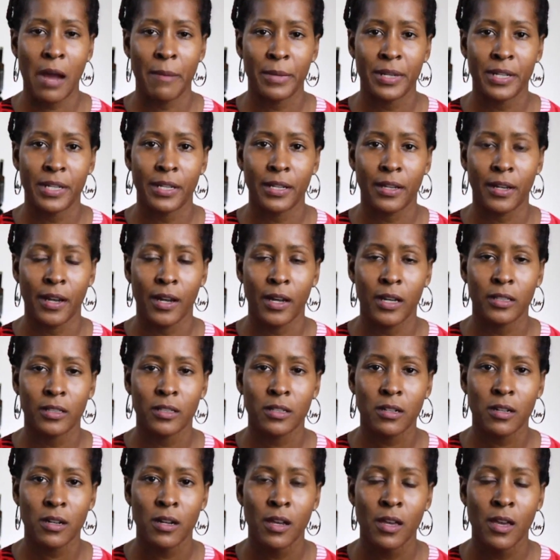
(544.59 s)
dominant
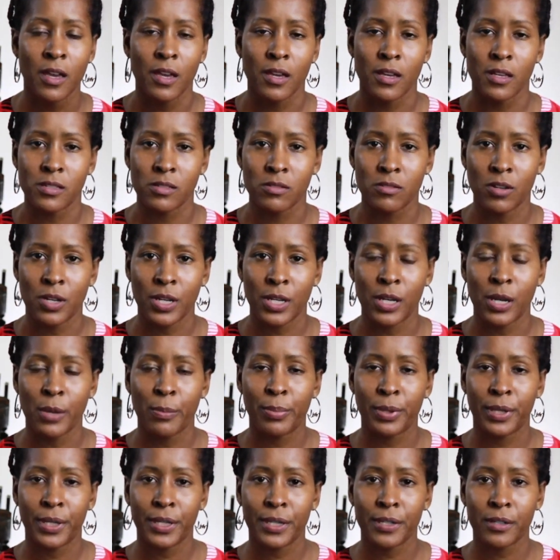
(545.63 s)
color, it's going
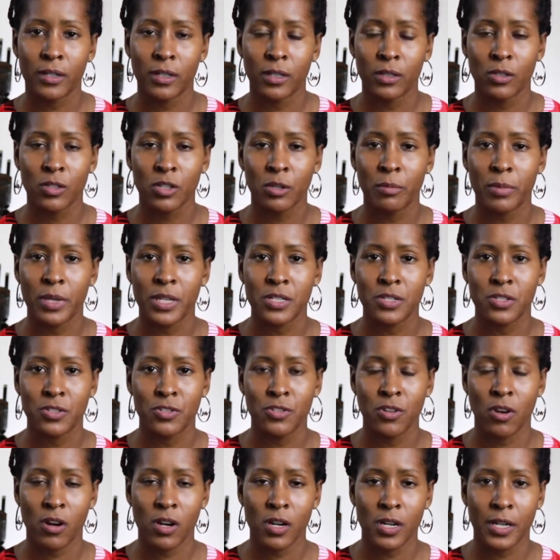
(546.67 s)
to appear a little
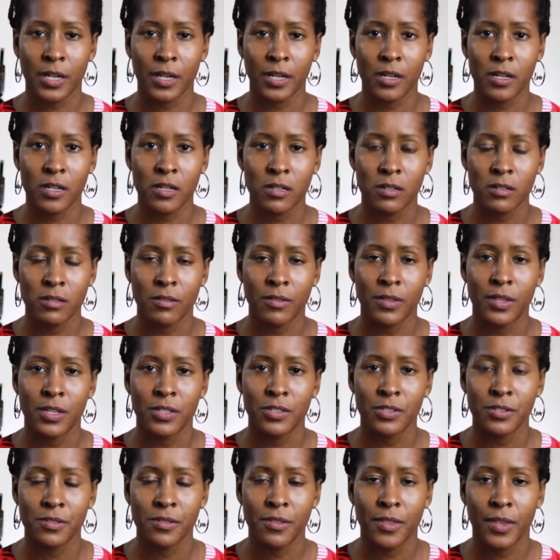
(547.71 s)
bit darker
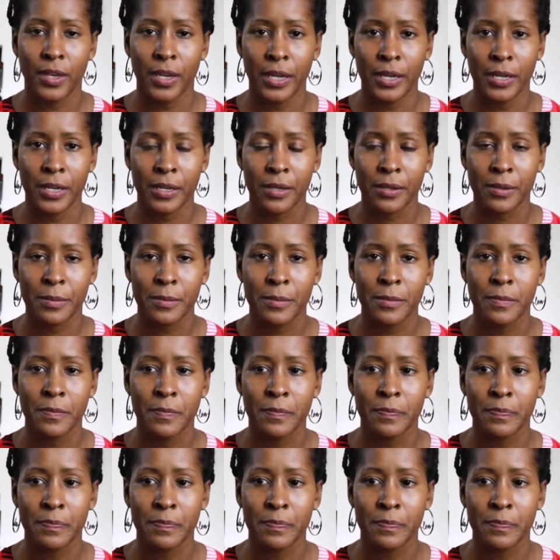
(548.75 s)
than you think.